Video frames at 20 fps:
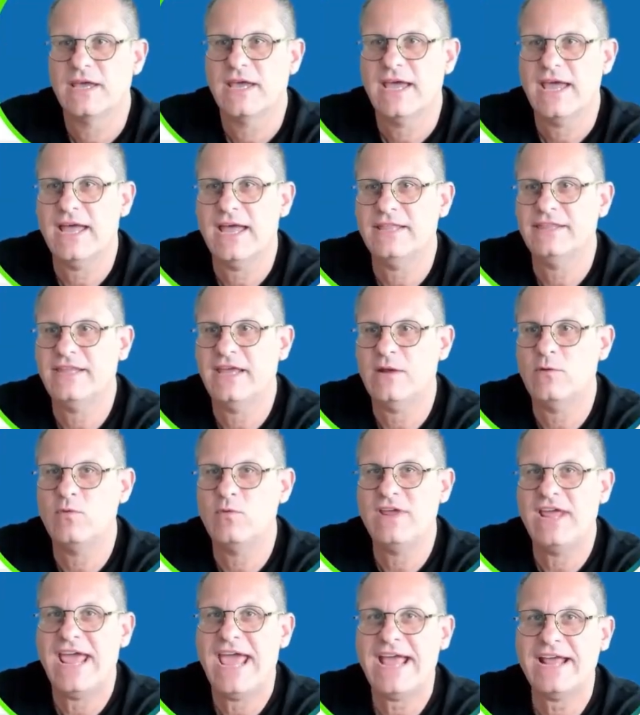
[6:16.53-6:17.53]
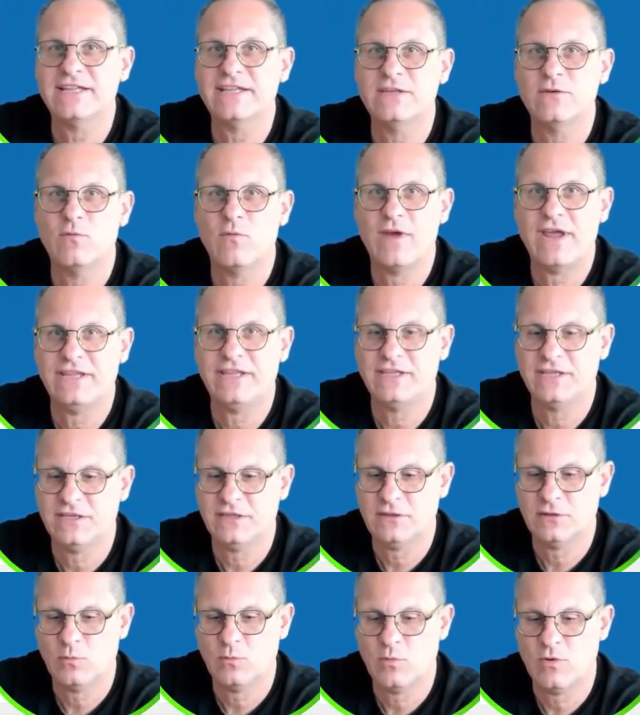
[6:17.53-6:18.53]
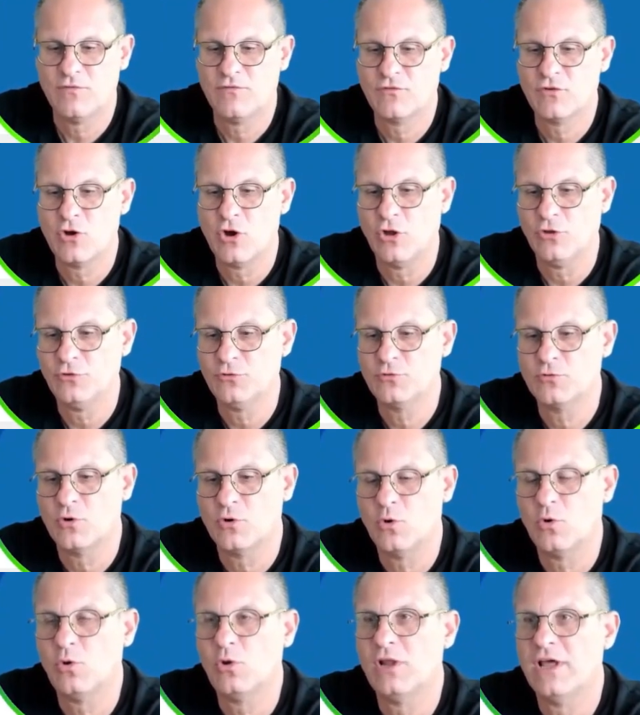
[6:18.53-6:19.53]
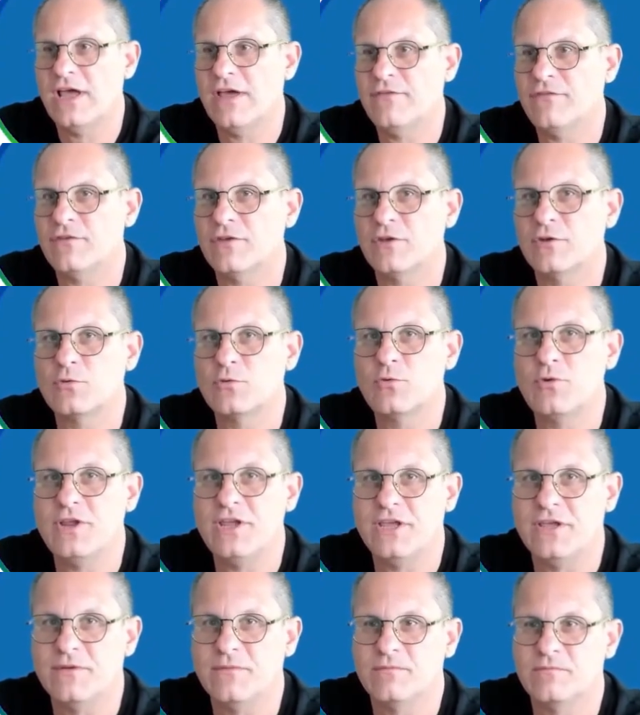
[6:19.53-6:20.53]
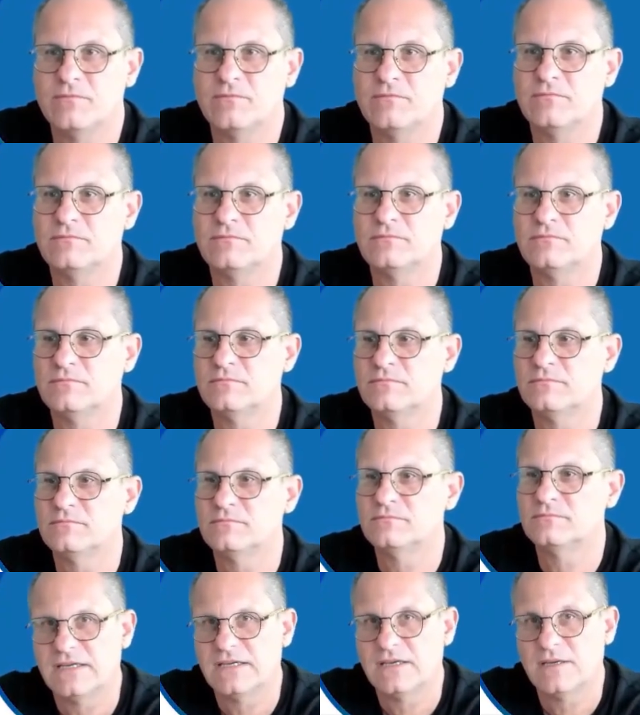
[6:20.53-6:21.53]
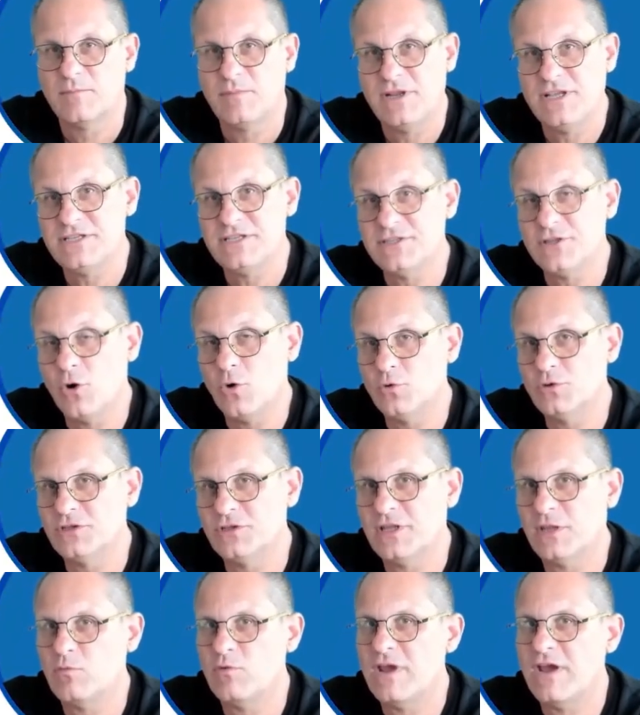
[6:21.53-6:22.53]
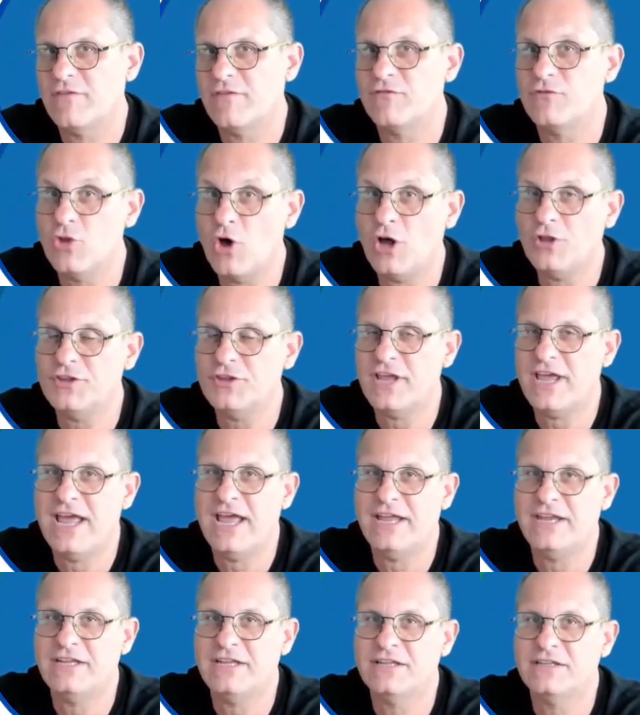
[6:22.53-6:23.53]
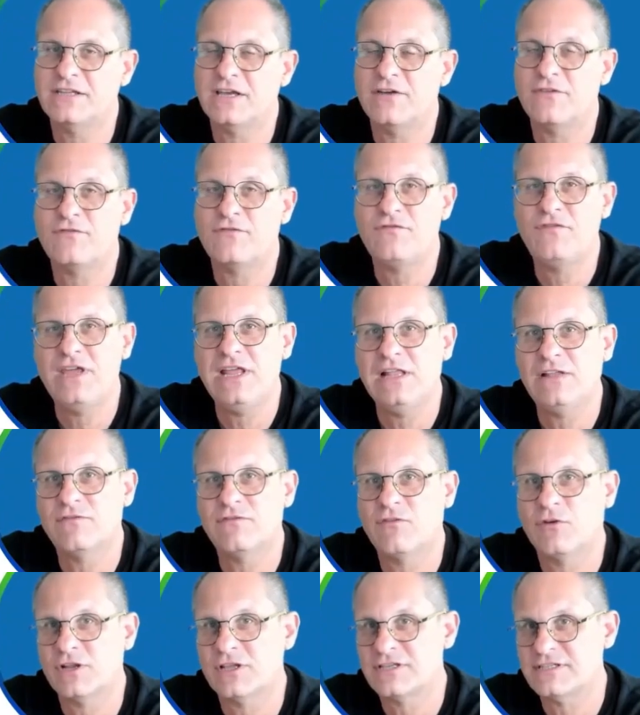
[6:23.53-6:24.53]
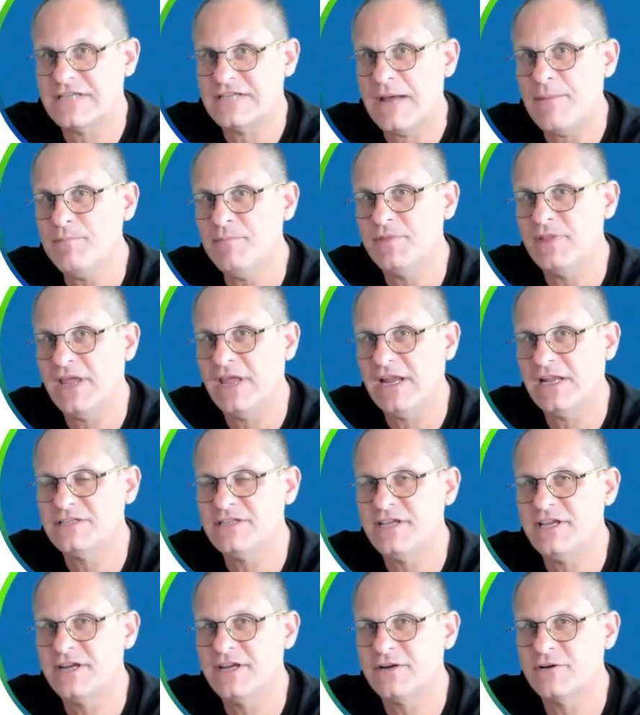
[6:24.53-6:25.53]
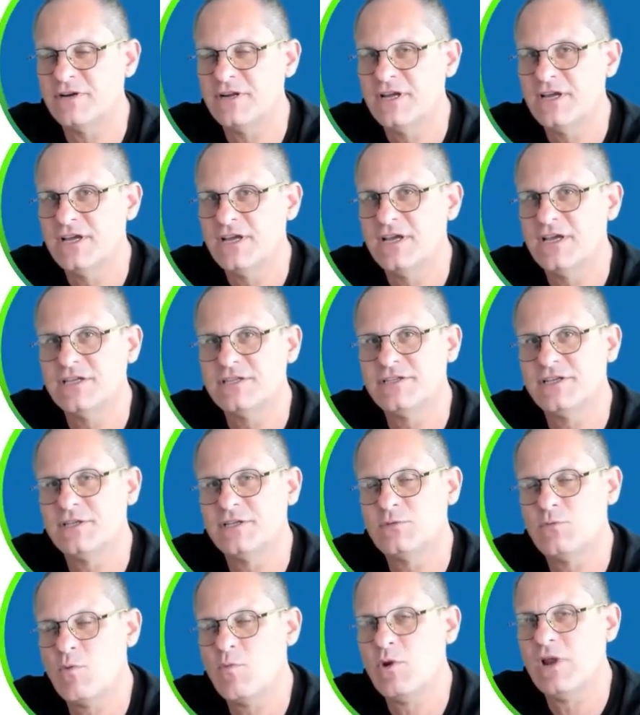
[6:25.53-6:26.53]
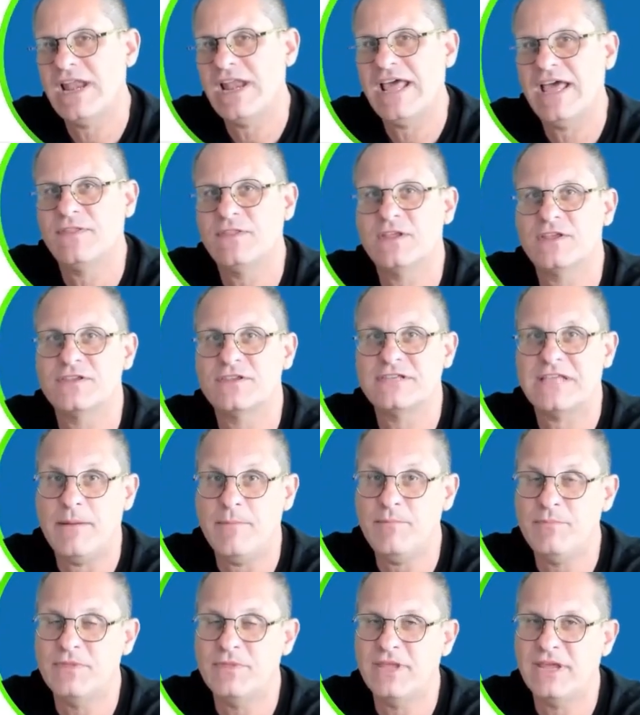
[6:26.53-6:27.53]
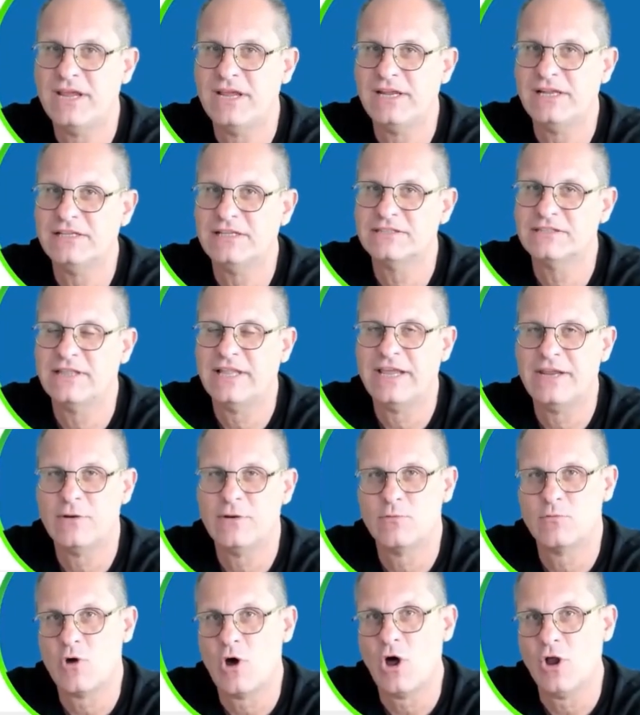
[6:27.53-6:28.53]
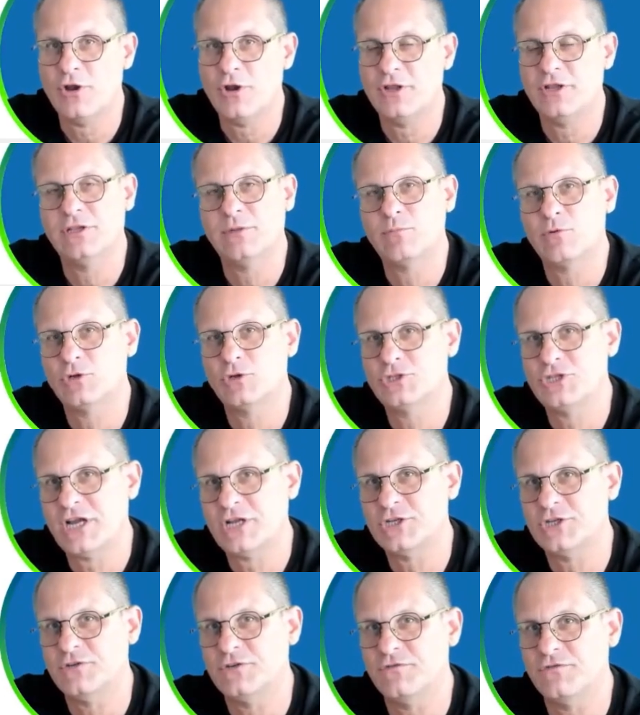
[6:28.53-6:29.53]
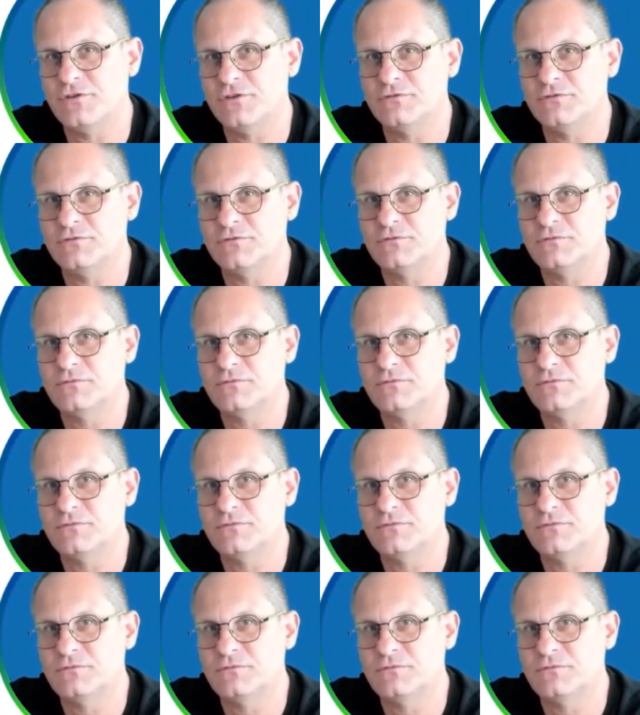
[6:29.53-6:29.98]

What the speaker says: and then we activate it with Ctrl F3. Please note that we have not added a field for the thumbnails here, since we will add the thumbnails later on in the projection view.